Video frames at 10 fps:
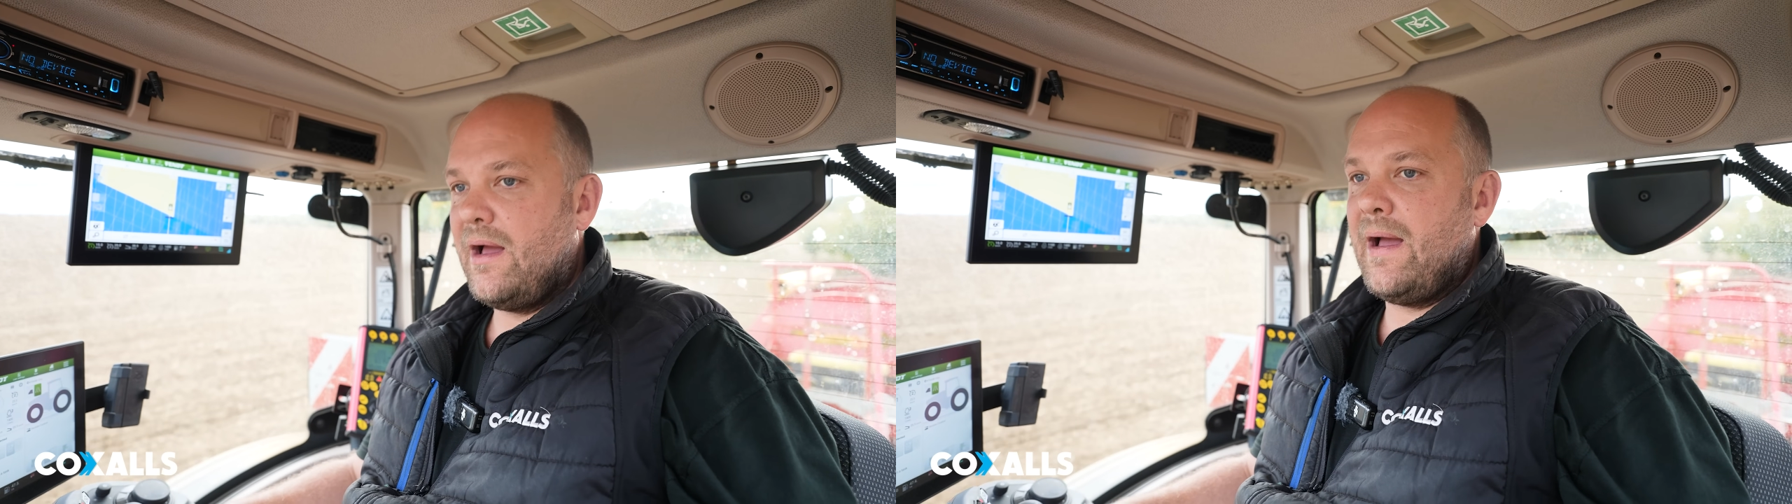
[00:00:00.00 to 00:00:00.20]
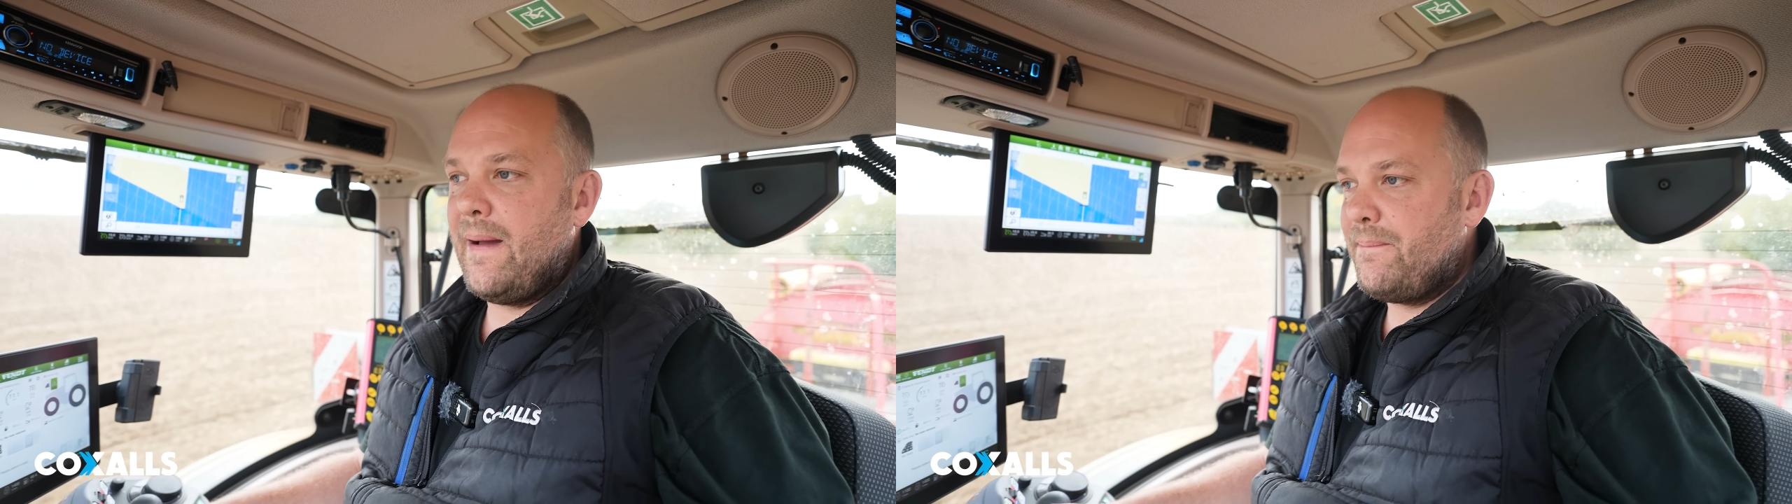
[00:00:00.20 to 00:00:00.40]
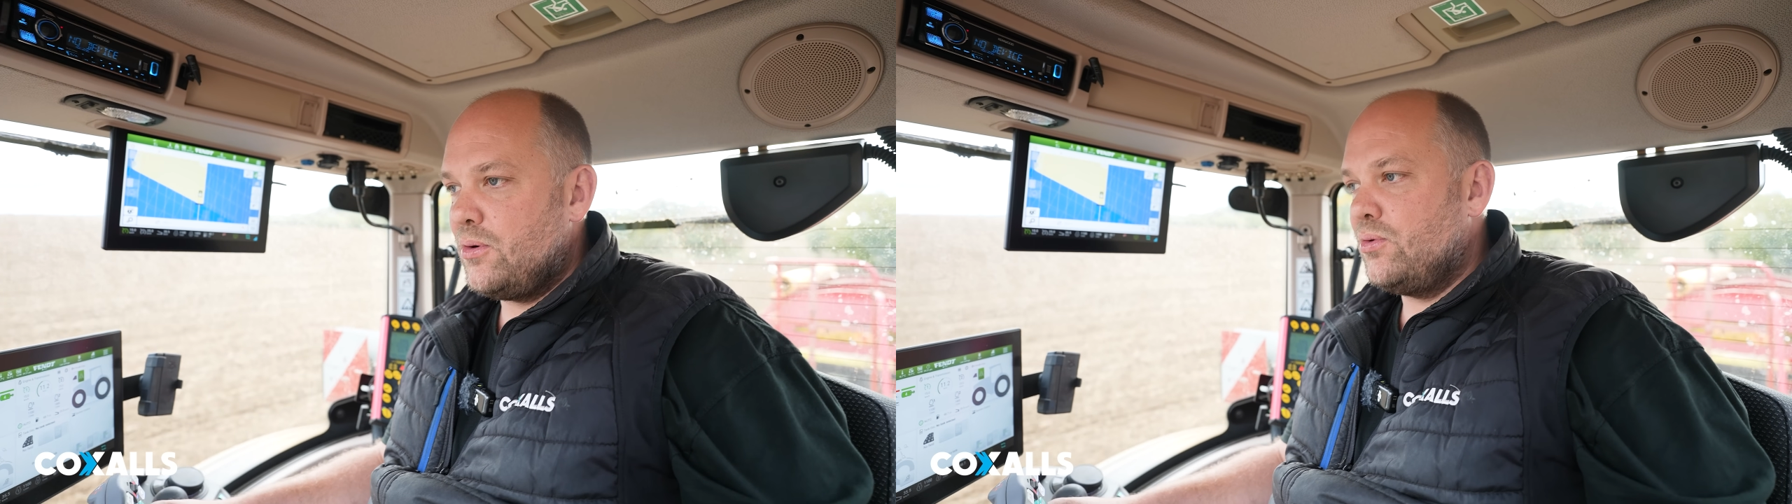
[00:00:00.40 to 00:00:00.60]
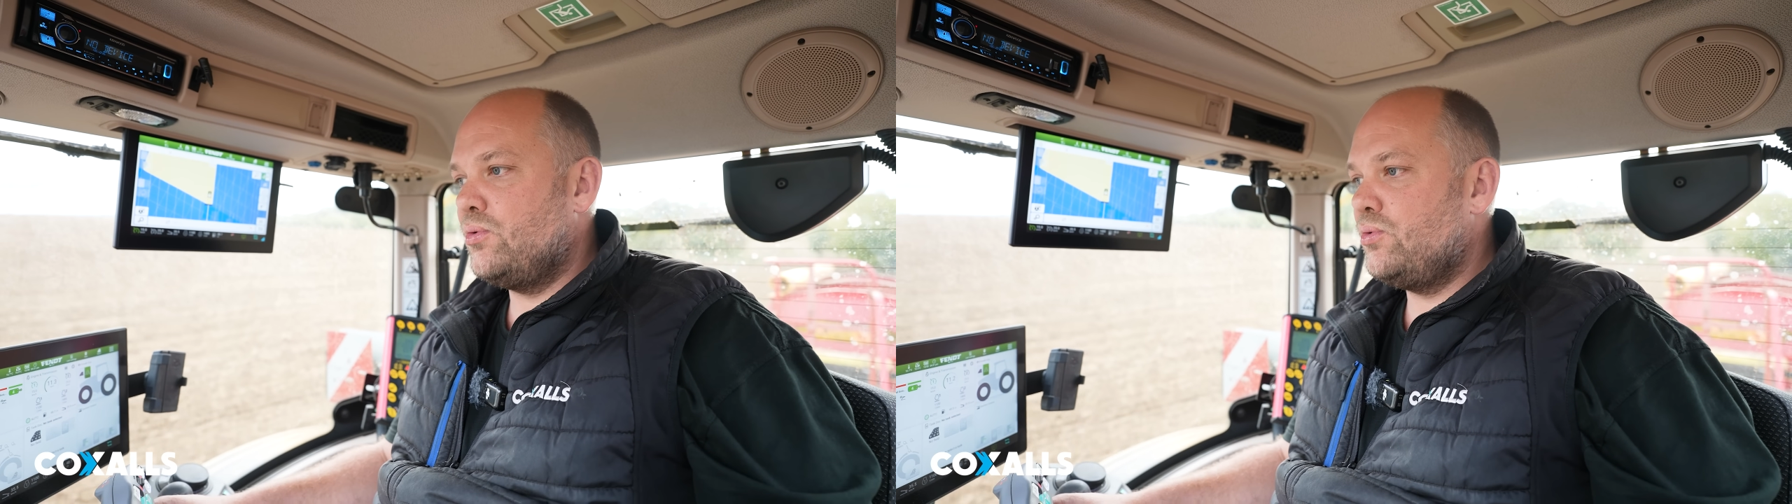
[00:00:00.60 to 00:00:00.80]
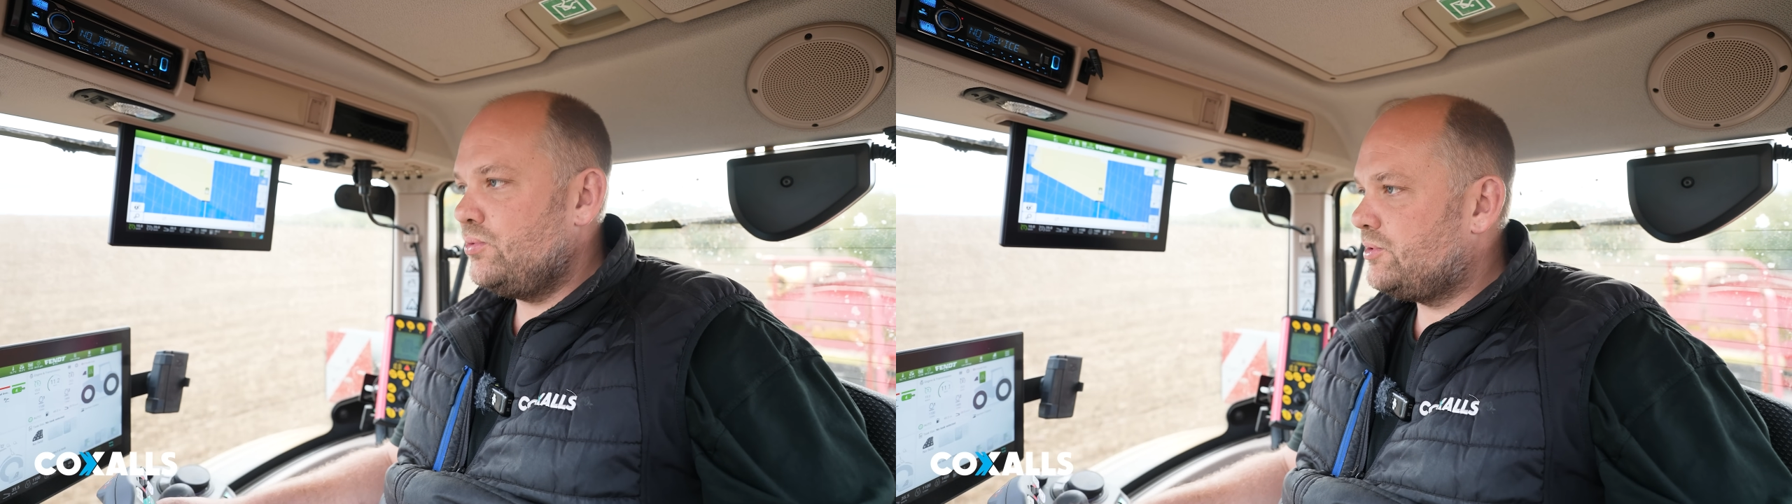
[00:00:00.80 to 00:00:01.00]

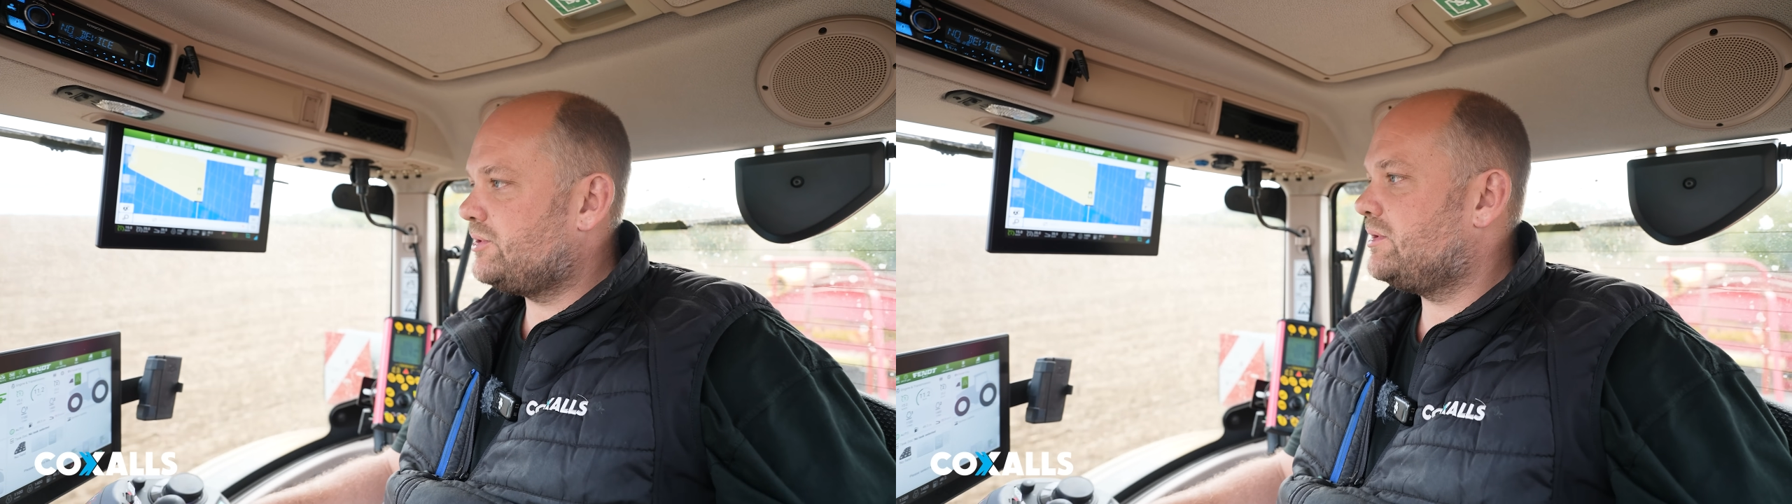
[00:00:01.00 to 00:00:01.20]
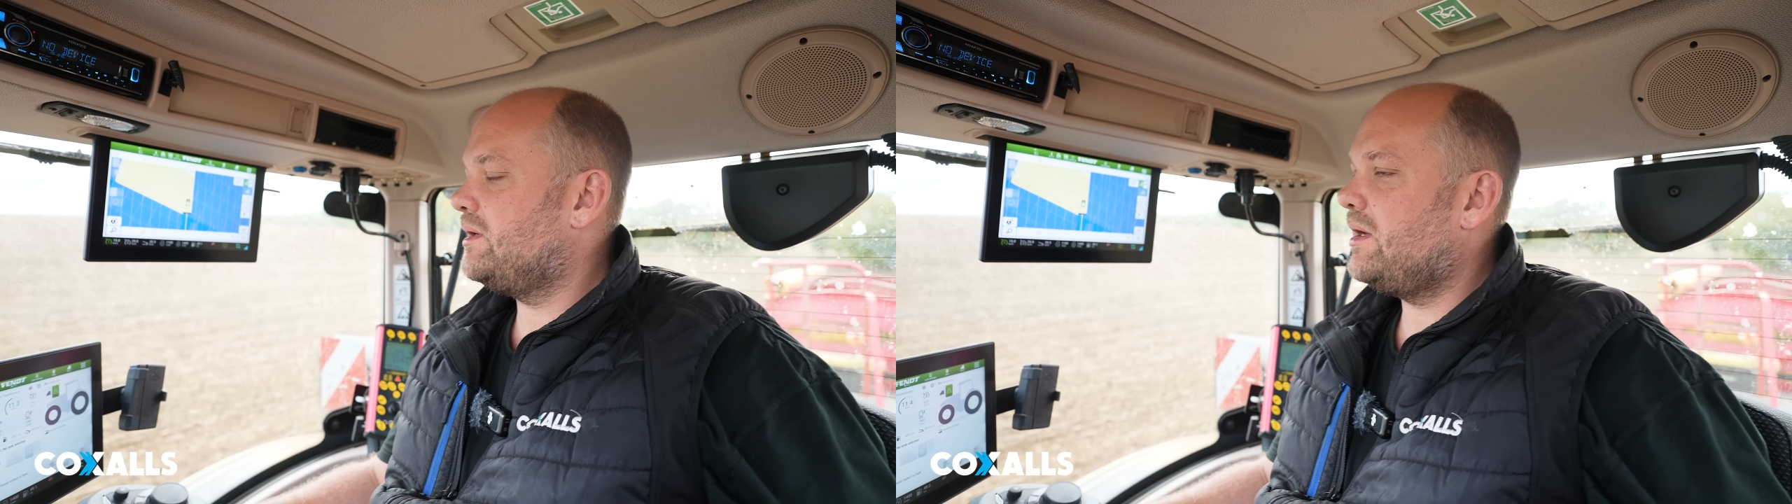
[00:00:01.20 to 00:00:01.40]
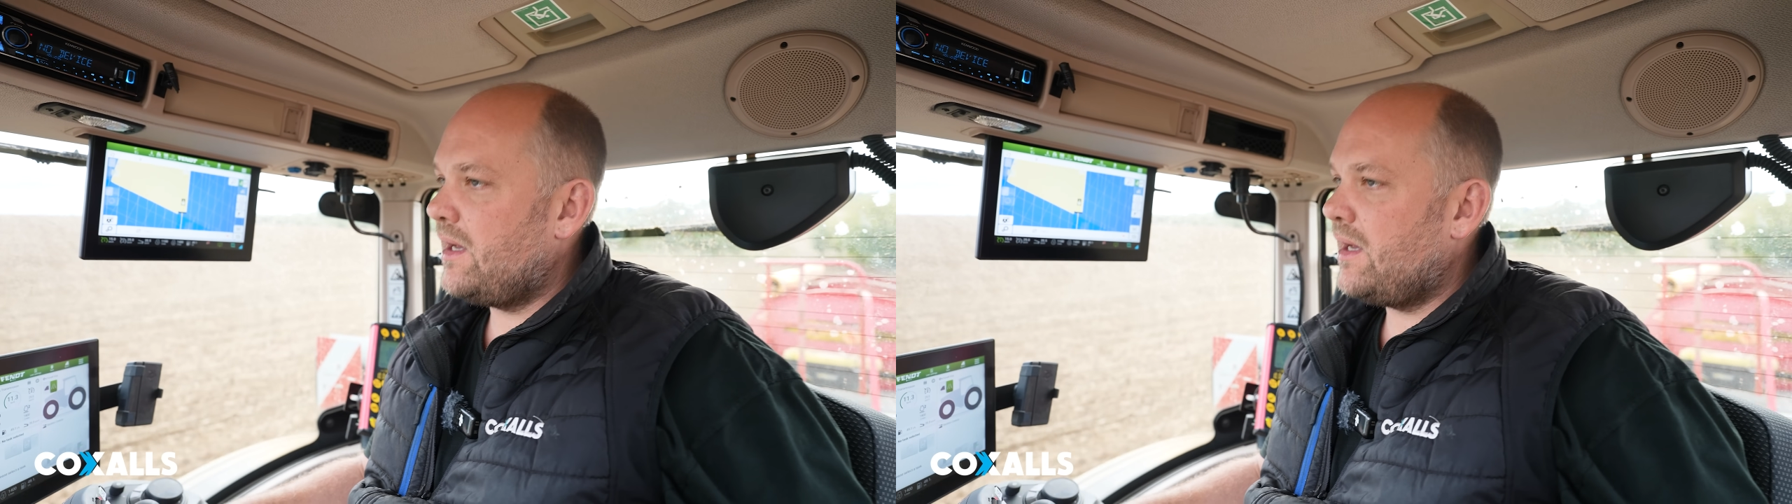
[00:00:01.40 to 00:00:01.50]
apples,